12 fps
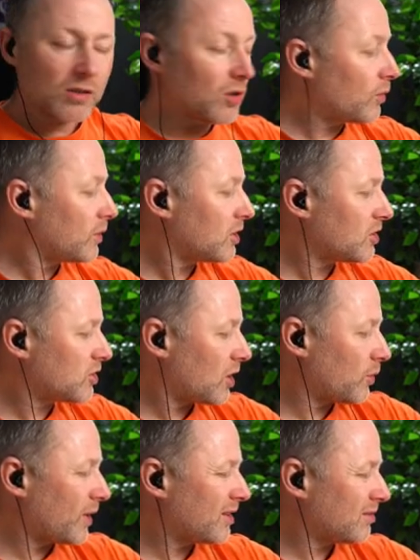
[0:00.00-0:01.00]
No, I
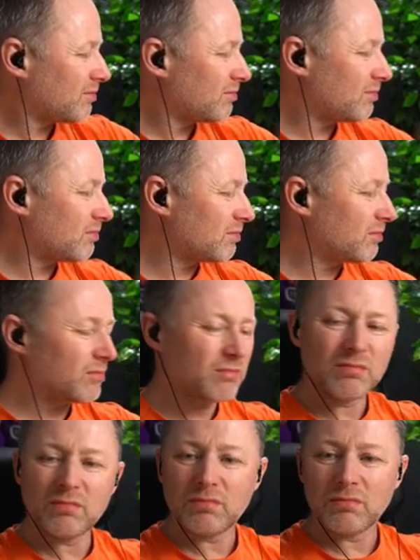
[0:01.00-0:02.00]
want
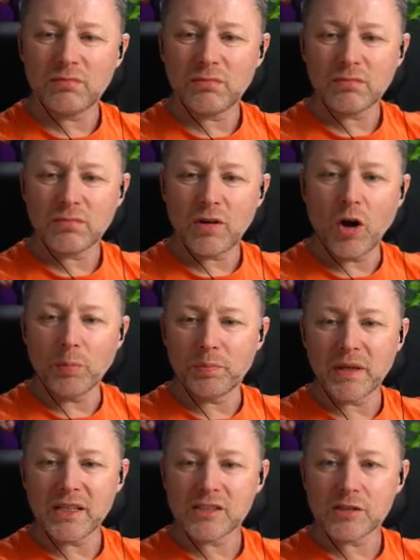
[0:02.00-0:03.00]

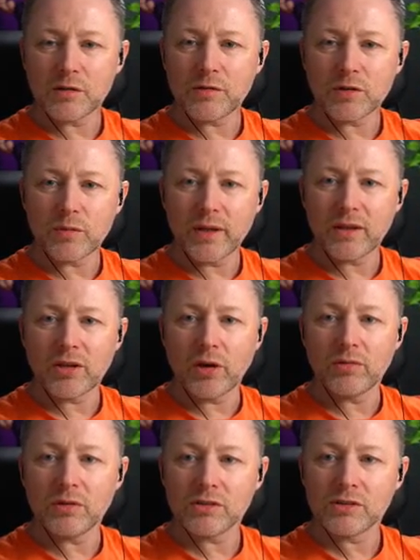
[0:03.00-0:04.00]
upbeat stuff. I don't want
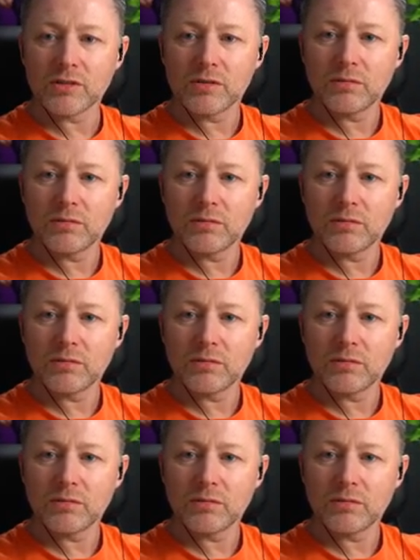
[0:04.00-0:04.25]
downers.